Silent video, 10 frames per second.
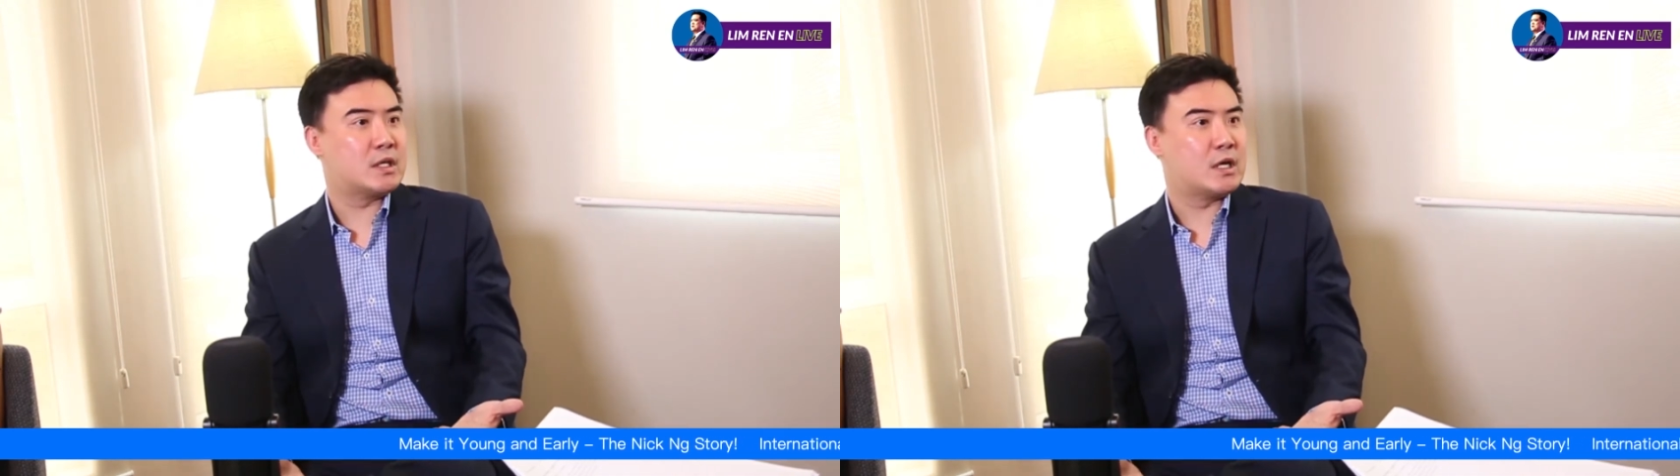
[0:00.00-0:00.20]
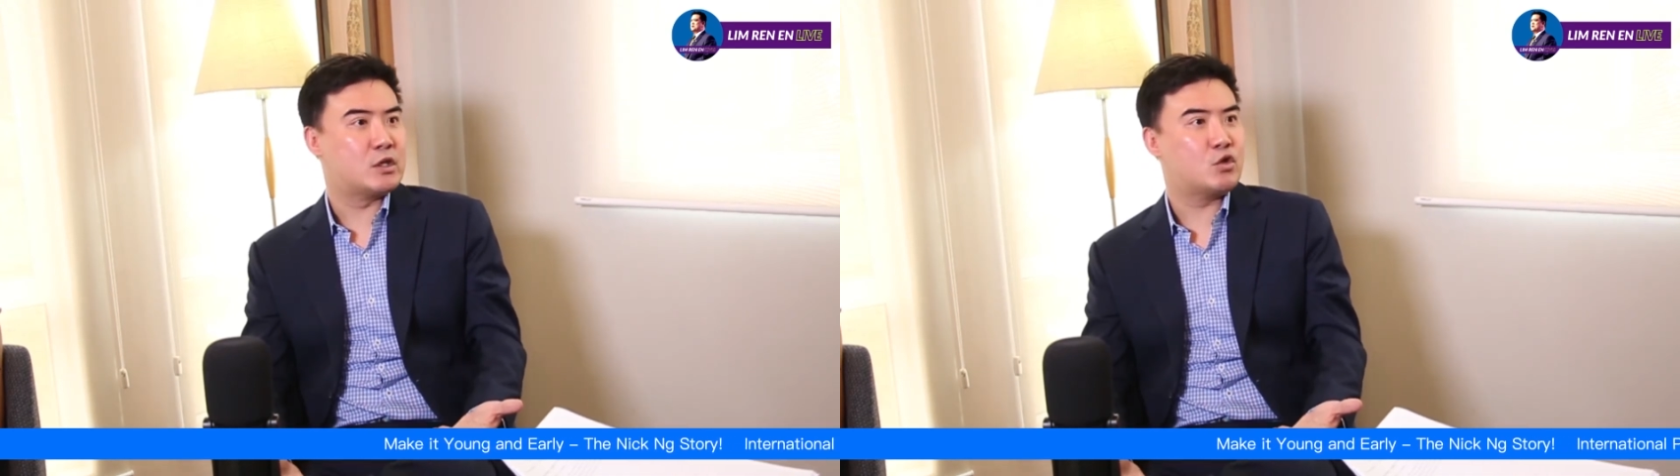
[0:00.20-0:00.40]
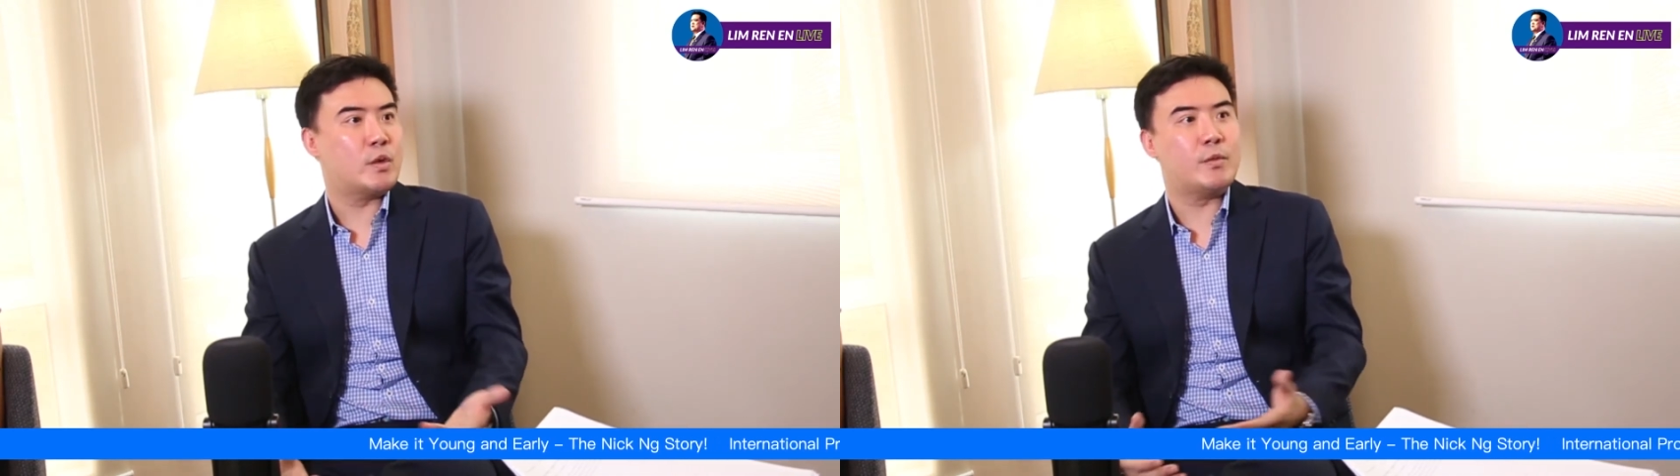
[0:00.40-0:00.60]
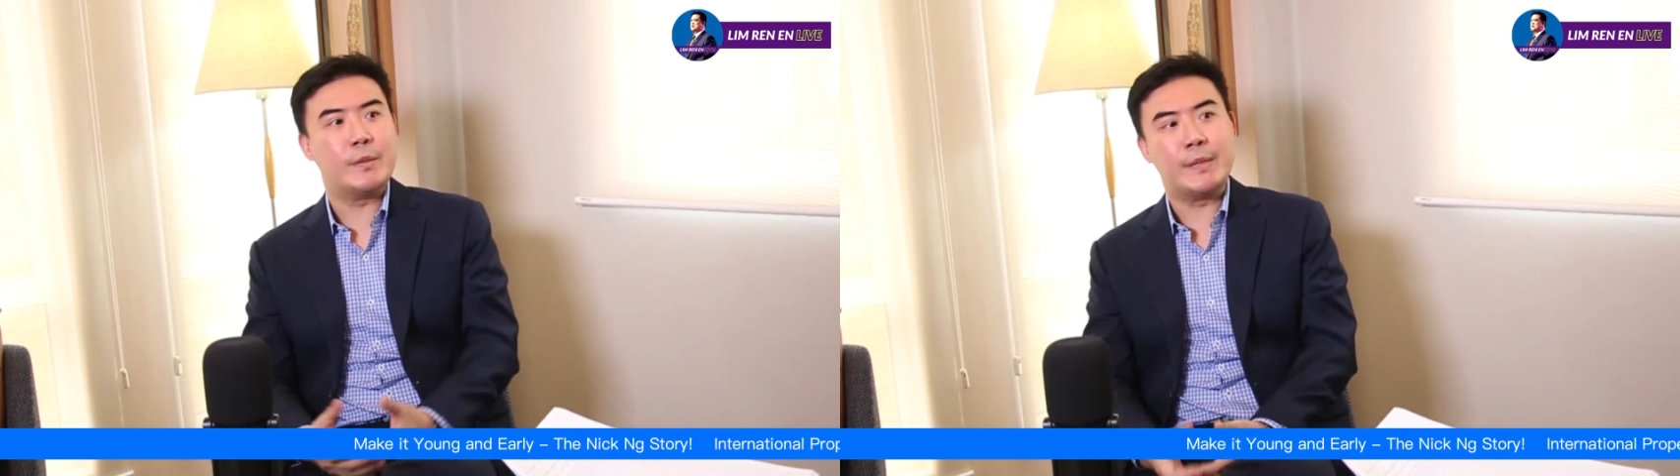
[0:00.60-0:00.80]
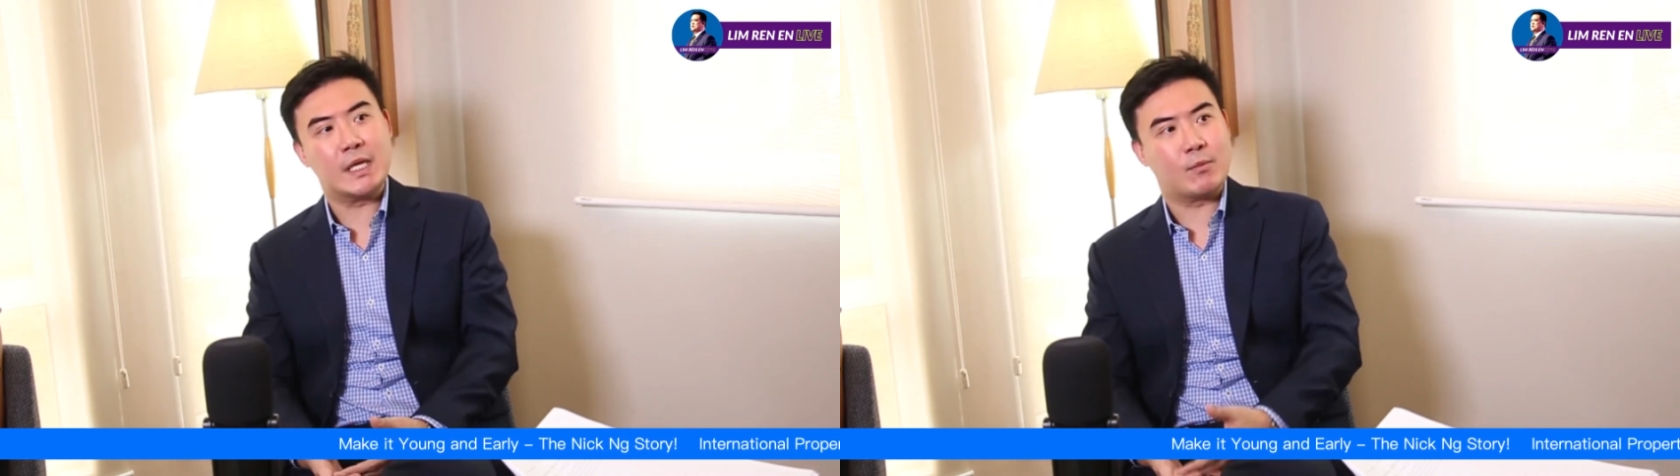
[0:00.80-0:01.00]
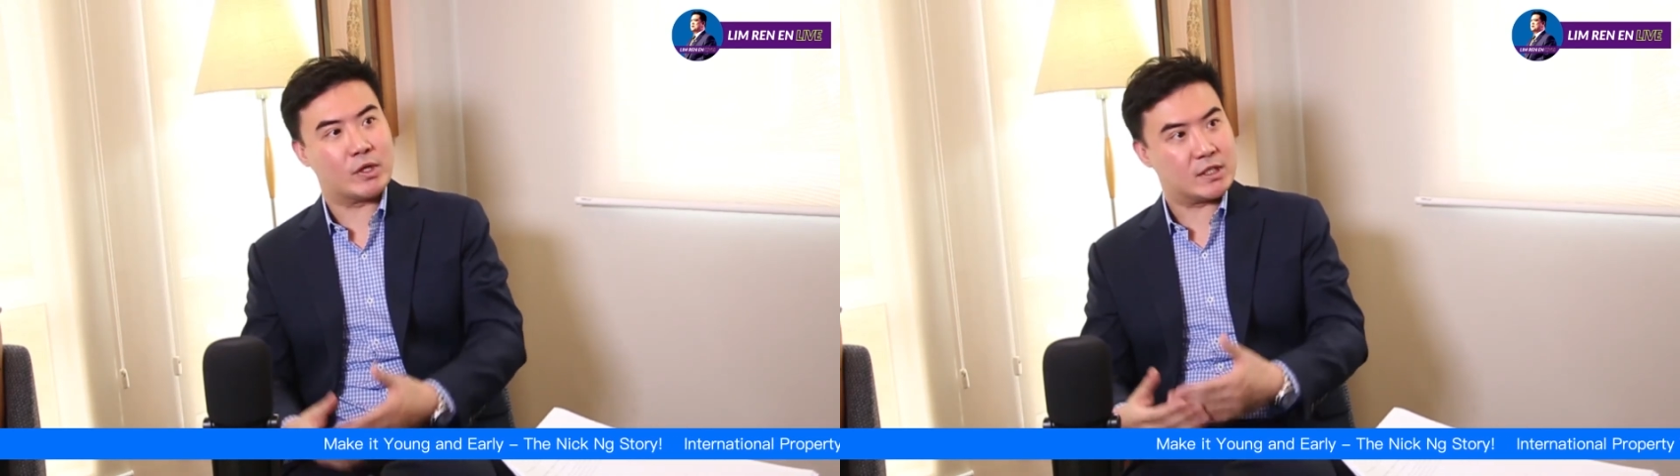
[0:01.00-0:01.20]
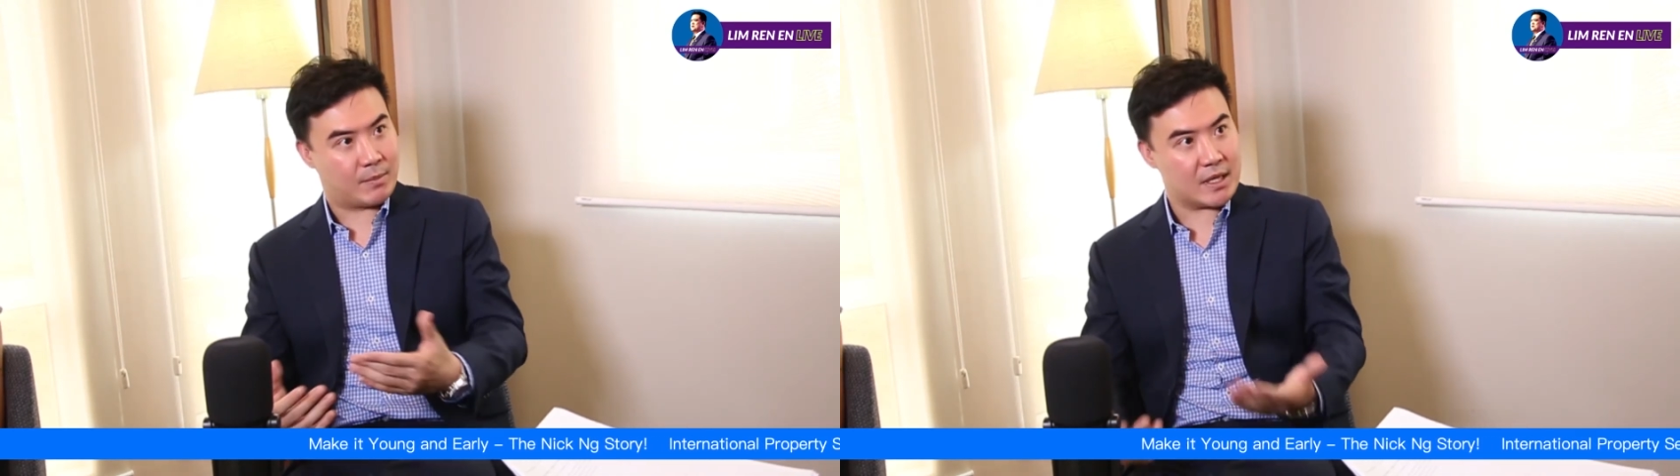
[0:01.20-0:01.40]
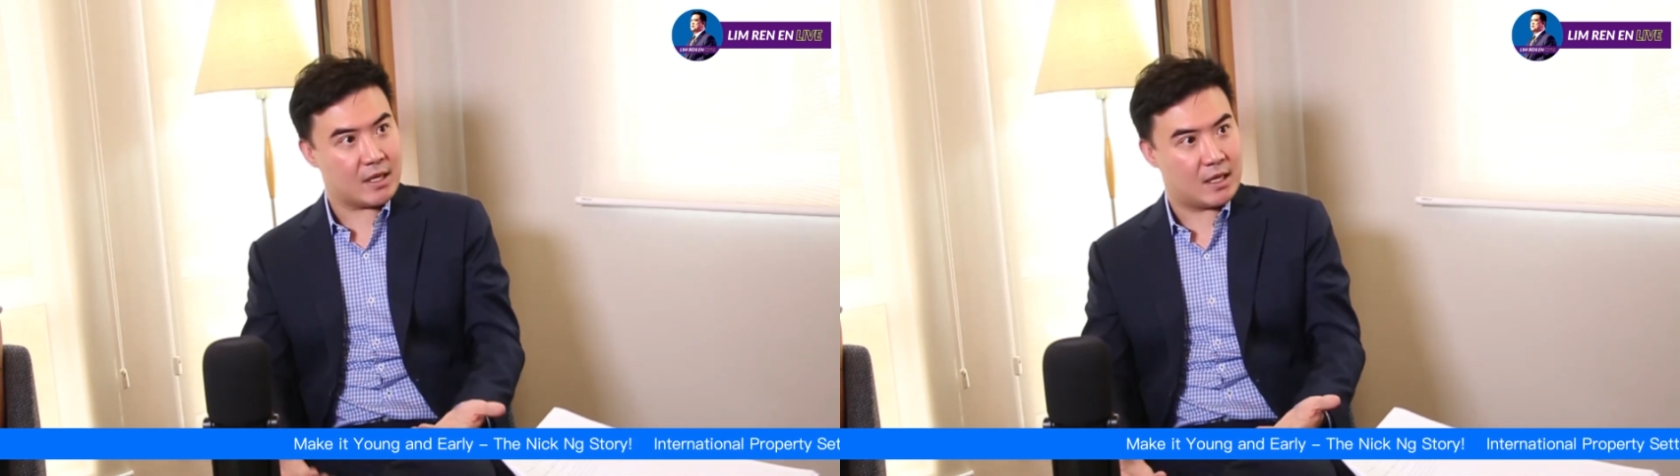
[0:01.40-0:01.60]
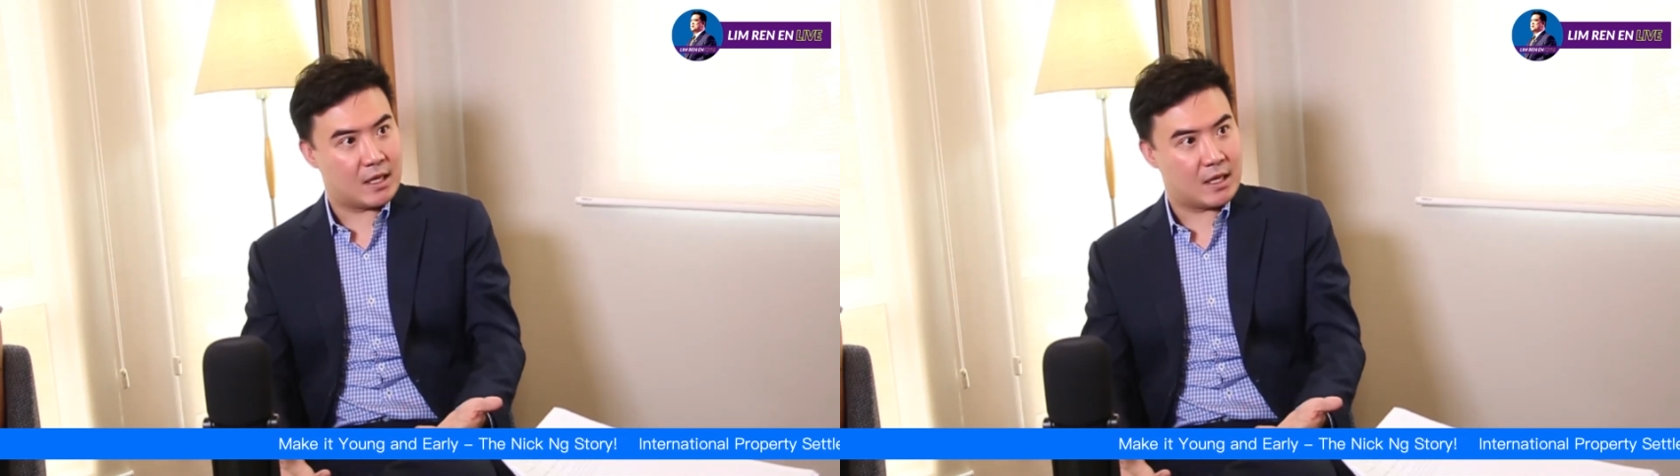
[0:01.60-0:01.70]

So we meet up once a month.